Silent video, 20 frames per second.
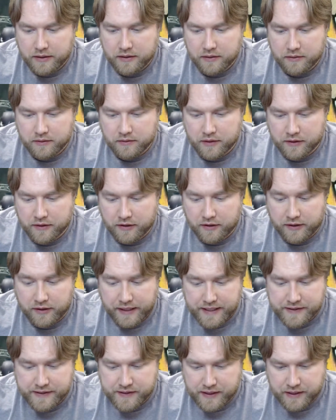nothing
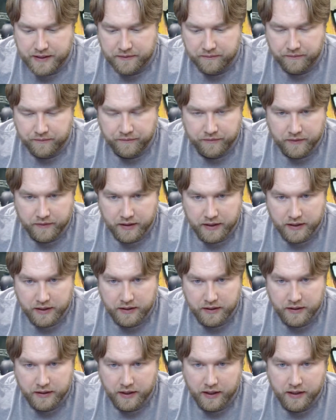crazy,
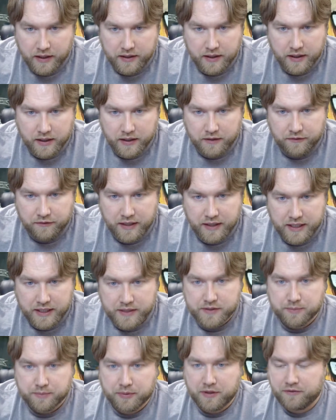and it kind of
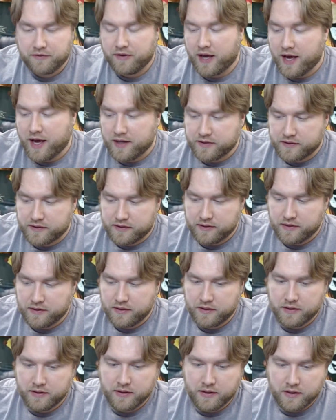fades pretty fast.
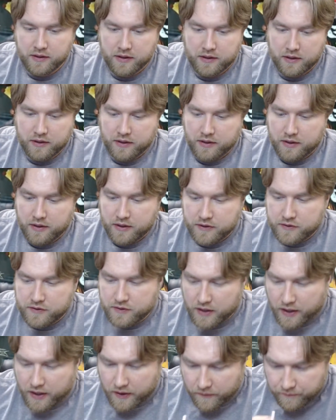
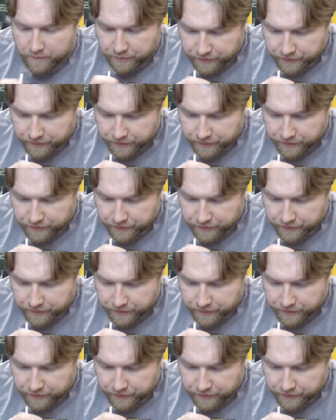So